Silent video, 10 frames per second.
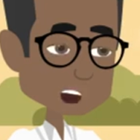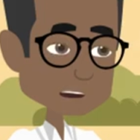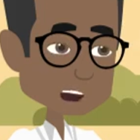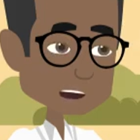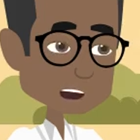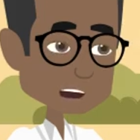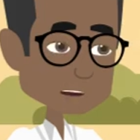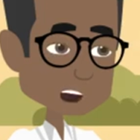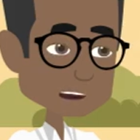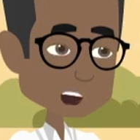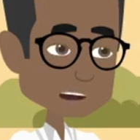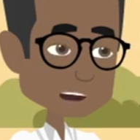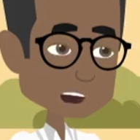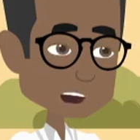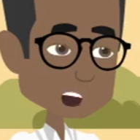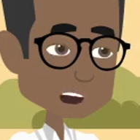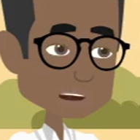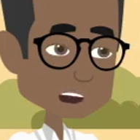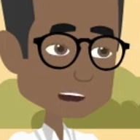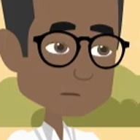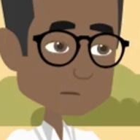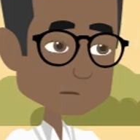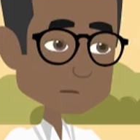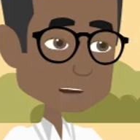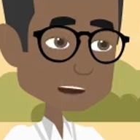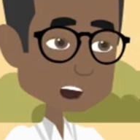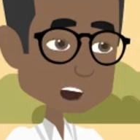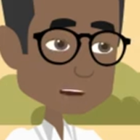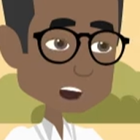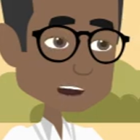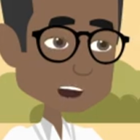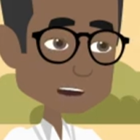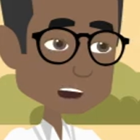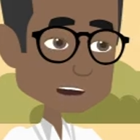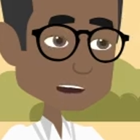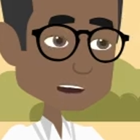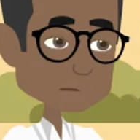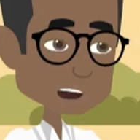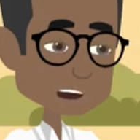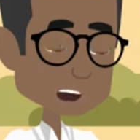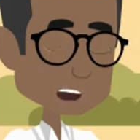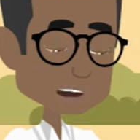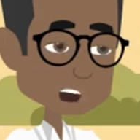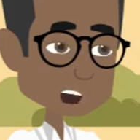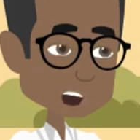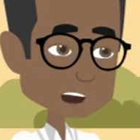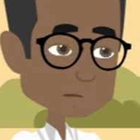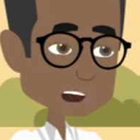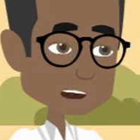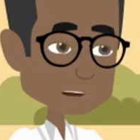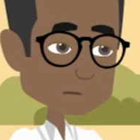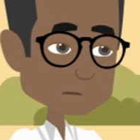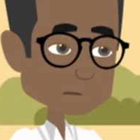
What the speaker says: and dynamic water level in the borehole is, as well as the height of the water column in the borehole column.